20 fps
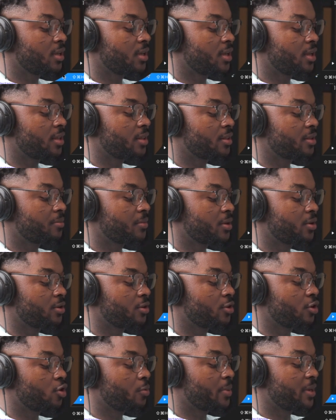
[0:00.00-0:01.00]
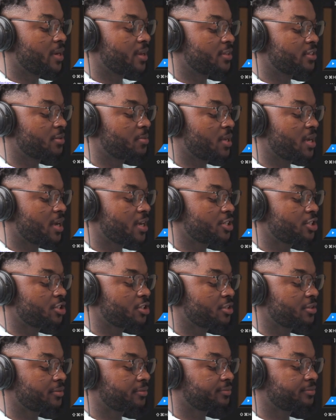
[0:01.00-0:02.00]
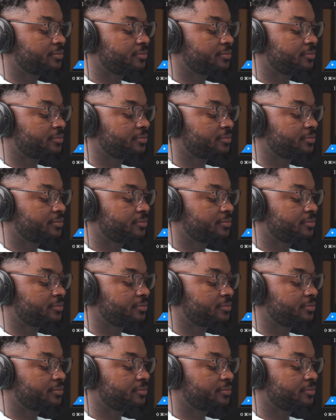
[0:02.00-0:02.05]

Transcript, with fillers: and then we're going to open Unsplash.